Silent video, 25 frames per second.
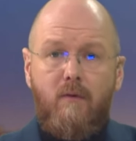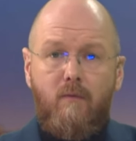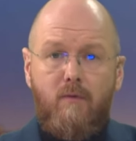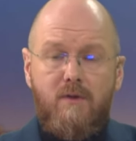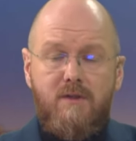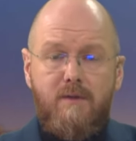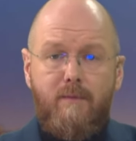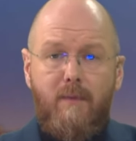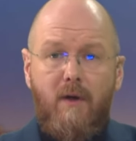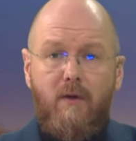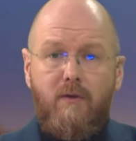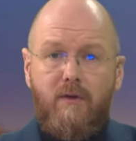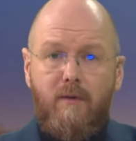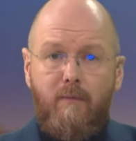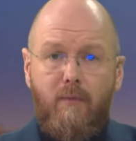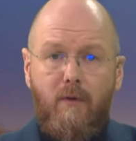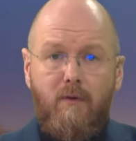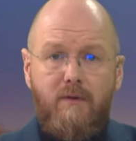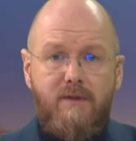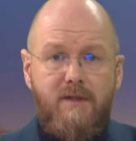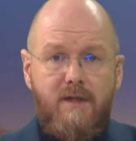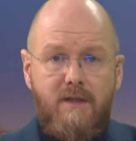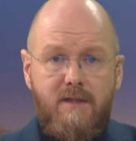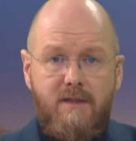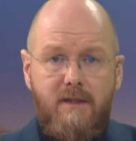was about the
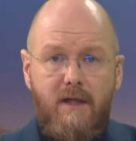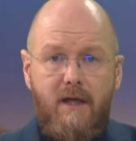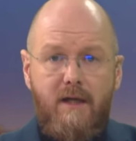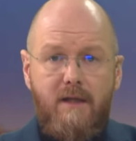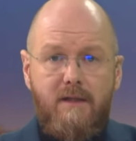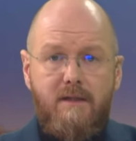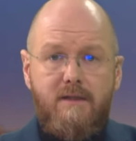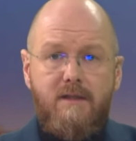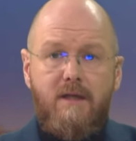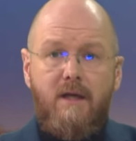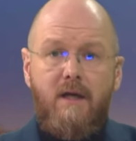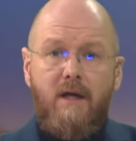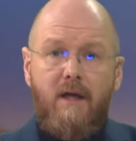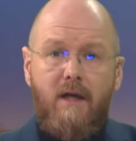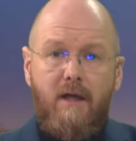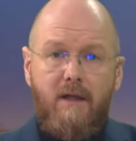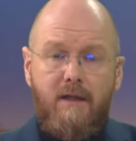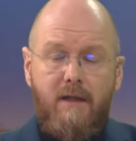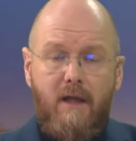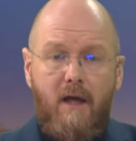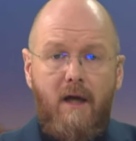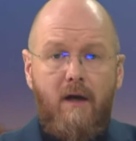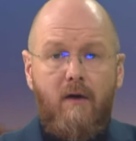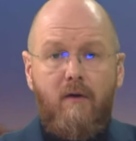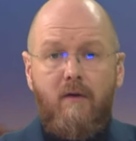Baltic states
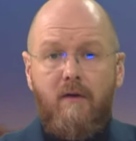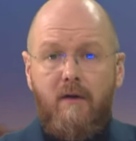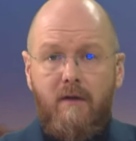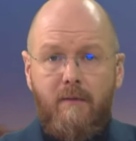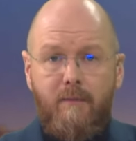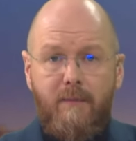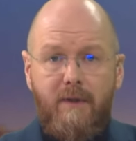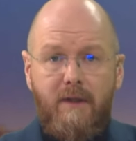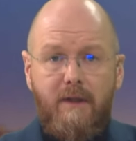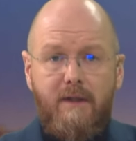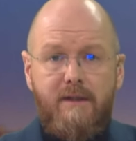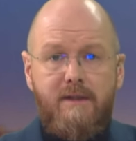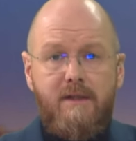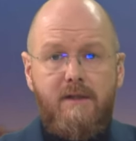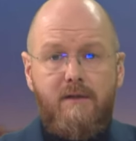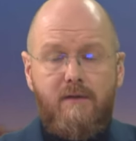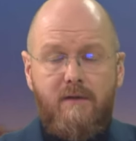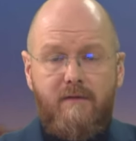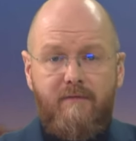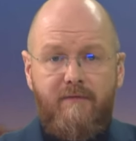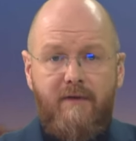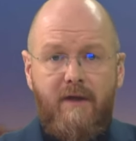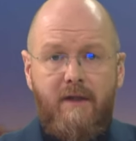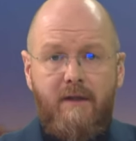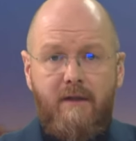and our ability to
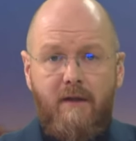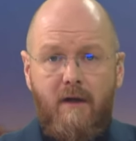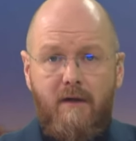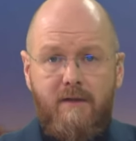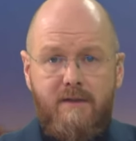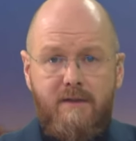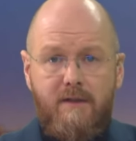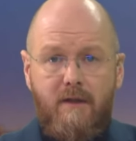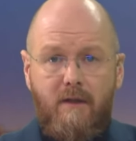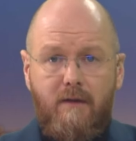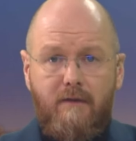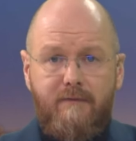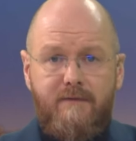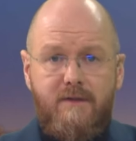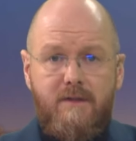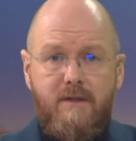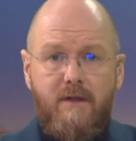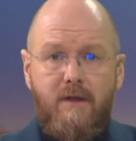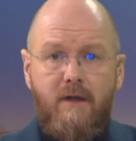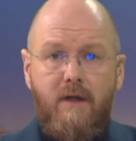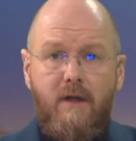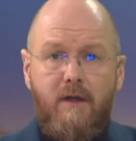defend ourselves.